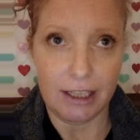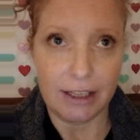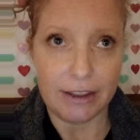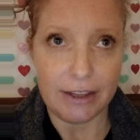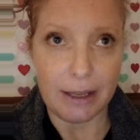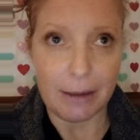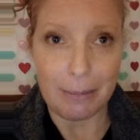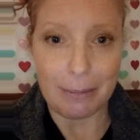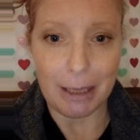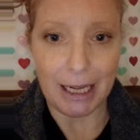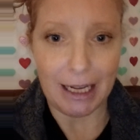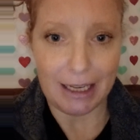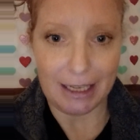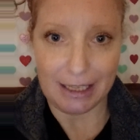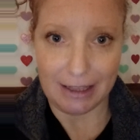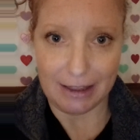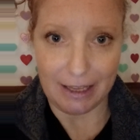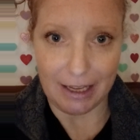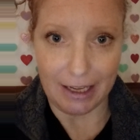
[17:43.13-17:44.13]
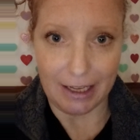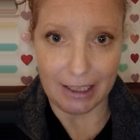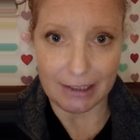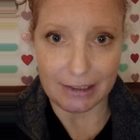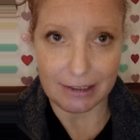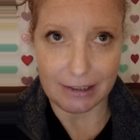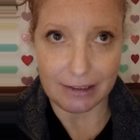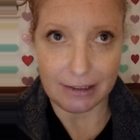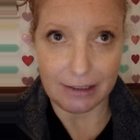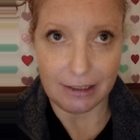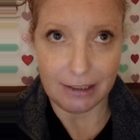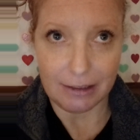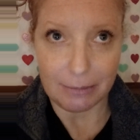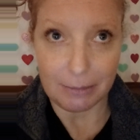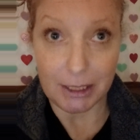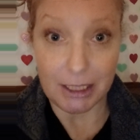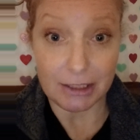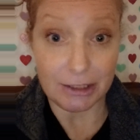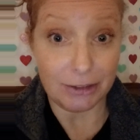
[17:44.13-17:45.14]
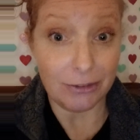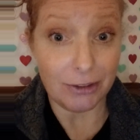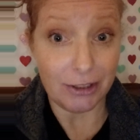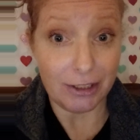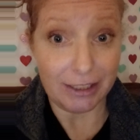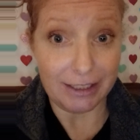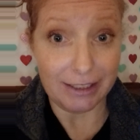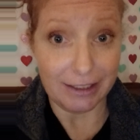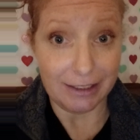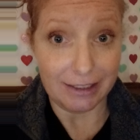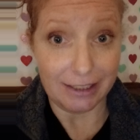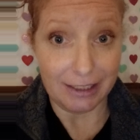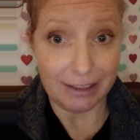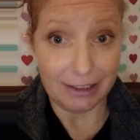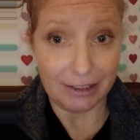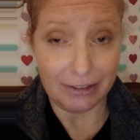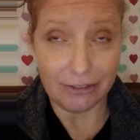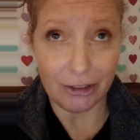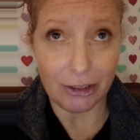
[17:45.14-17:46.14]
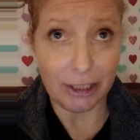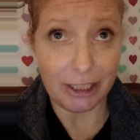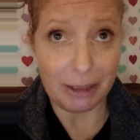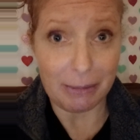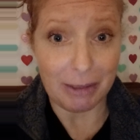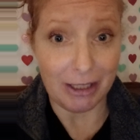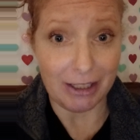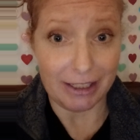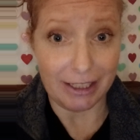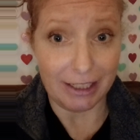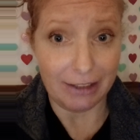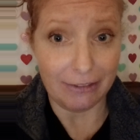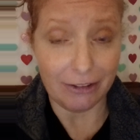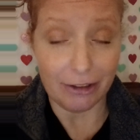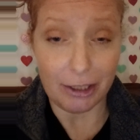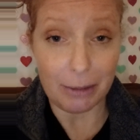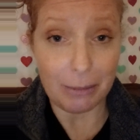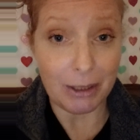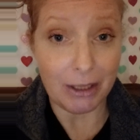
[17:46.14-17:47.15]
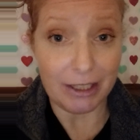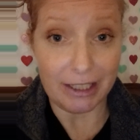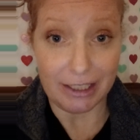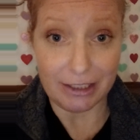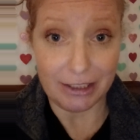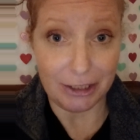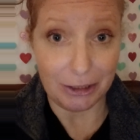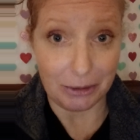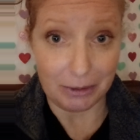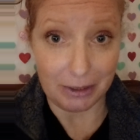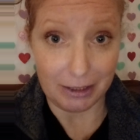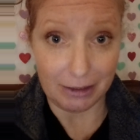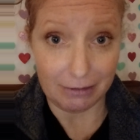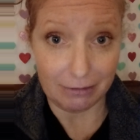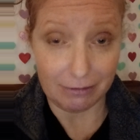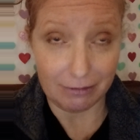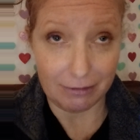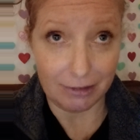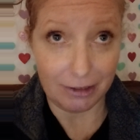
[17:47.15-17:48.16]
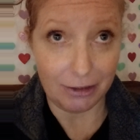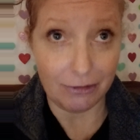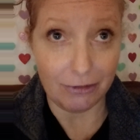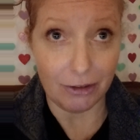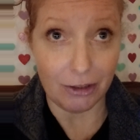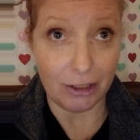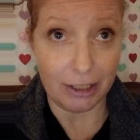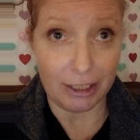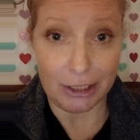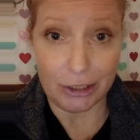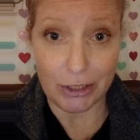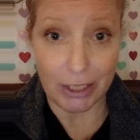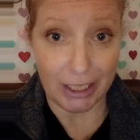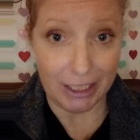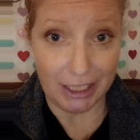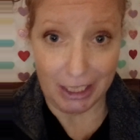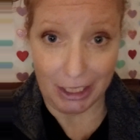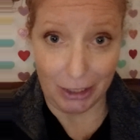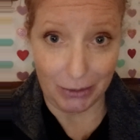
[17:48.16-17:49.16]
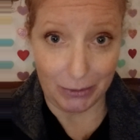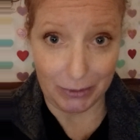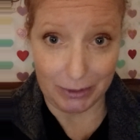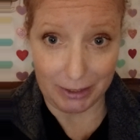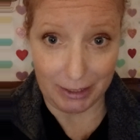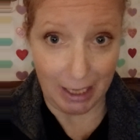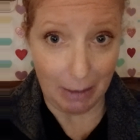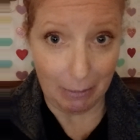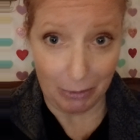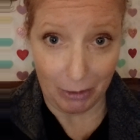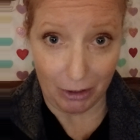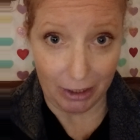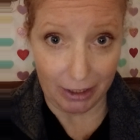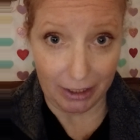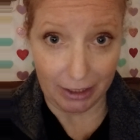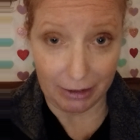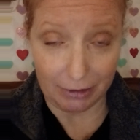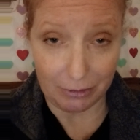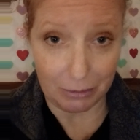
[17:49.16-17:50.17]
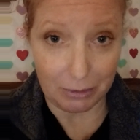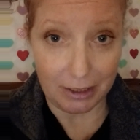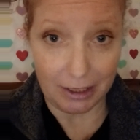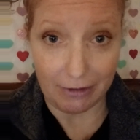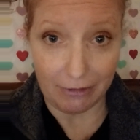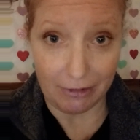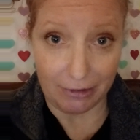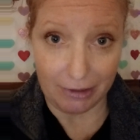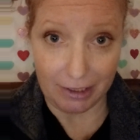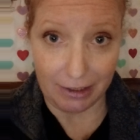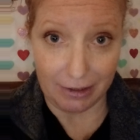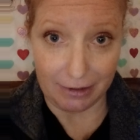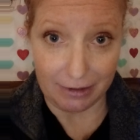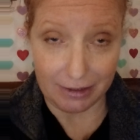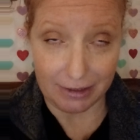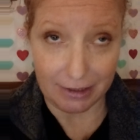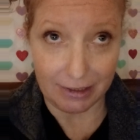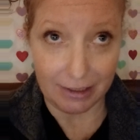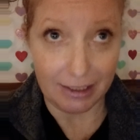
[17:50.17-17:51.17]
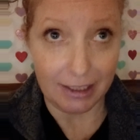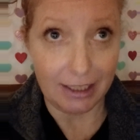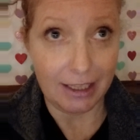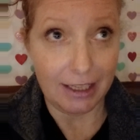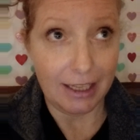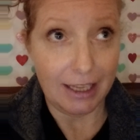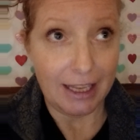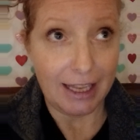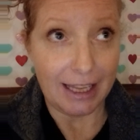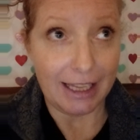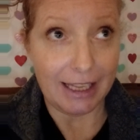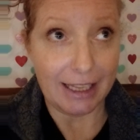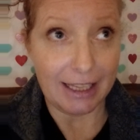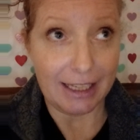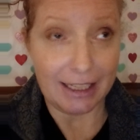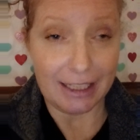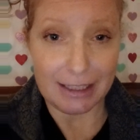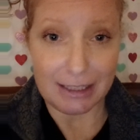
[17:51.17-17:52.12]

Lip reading: That buying that, because you've already done it, you've already bought it, you've already bought into it, you've already tried to use that product, whatever it is, and